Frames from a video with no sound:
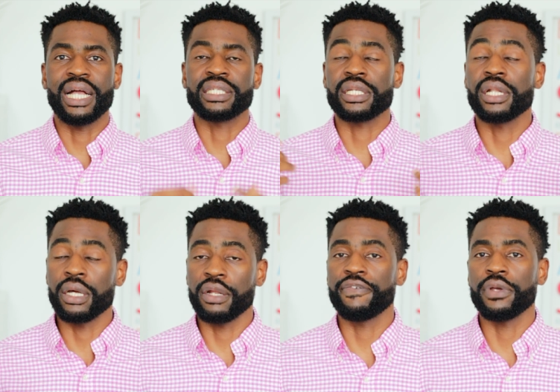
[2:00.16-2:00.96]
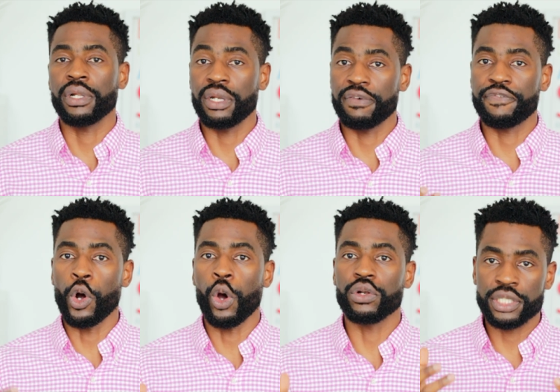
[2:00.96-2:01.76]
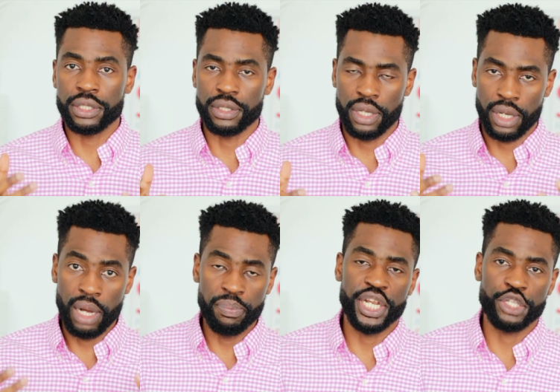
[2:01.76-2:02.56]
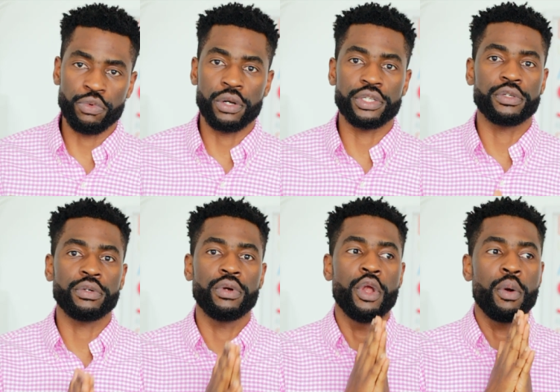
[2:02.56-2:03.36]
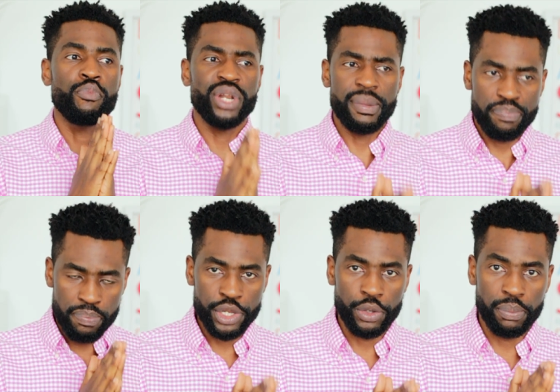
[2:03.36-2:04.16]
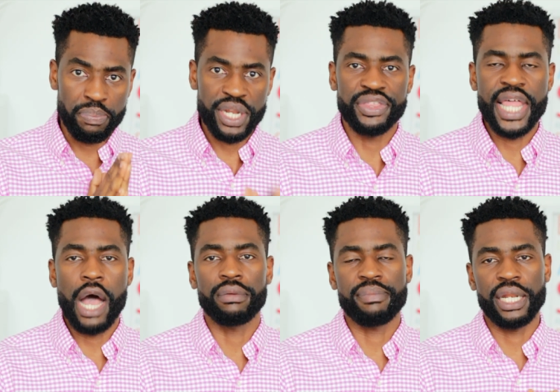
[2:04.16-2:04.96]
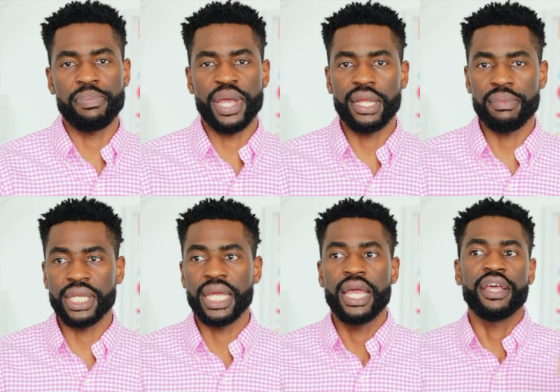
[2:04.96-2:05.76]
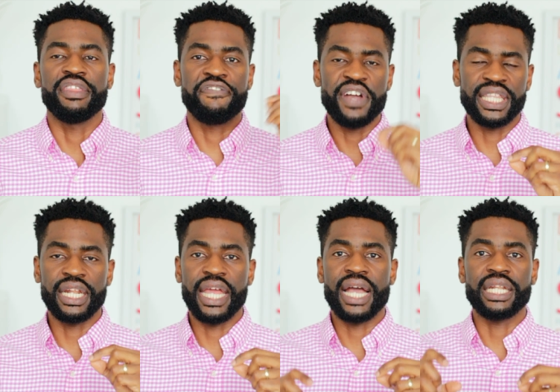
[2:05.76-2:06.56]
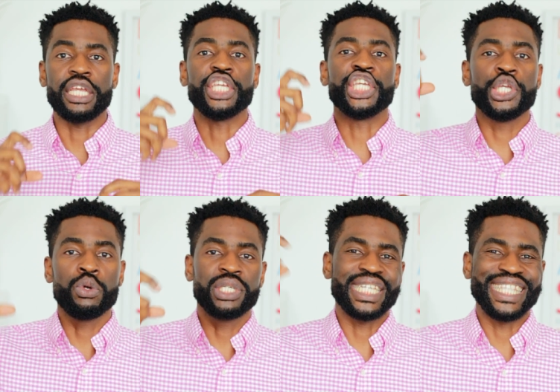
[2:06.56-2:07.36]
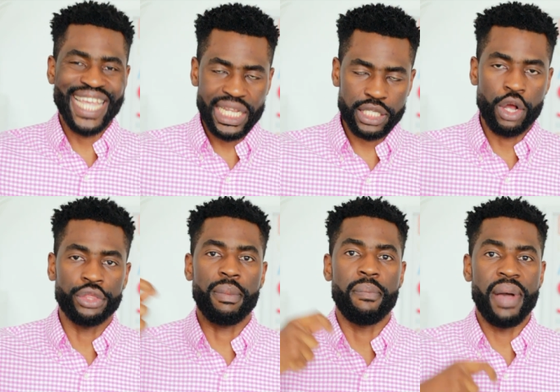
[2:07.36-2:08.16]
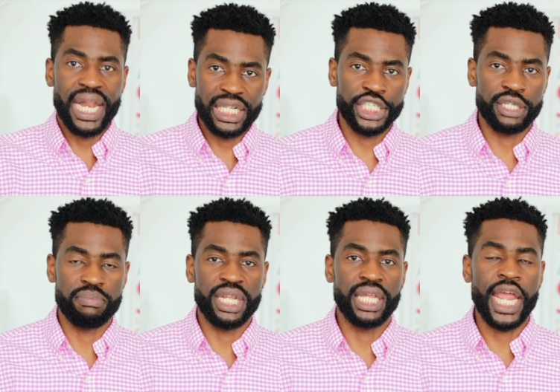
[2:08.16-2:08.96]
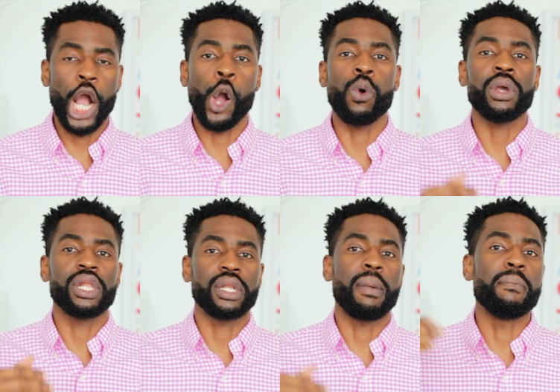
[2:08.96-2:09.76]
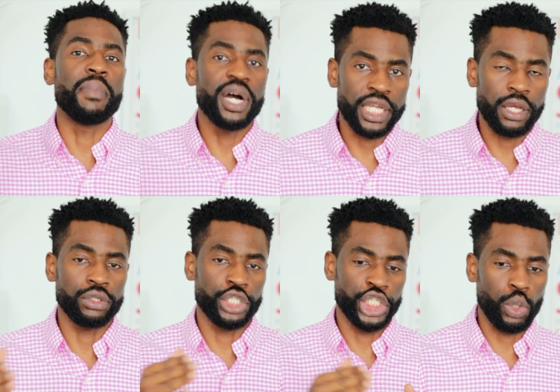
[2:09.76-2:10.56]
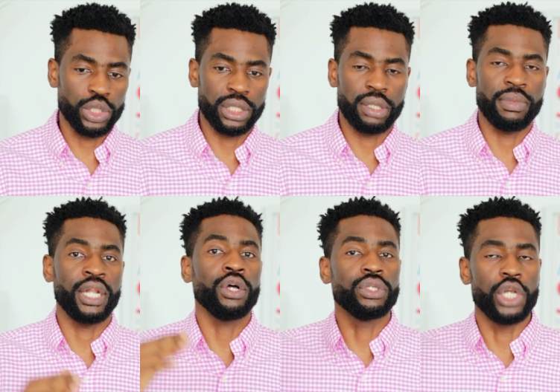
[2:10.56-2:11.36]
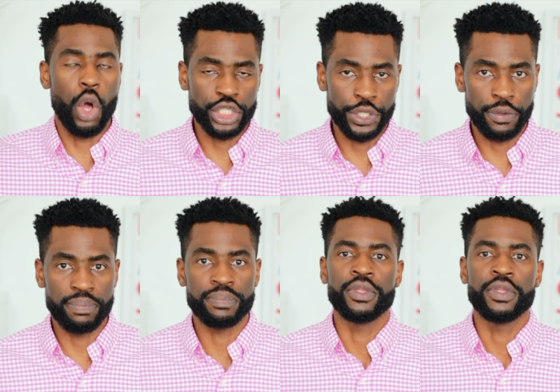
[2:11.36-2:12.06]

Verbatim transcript: as a lot of, a lot of oil uh, companies were also pretty, you know, beaten down by the pandemic. The fact that they had a huge debt on the balance sheet, meaning they owe a lot of money on the short term and on the long term,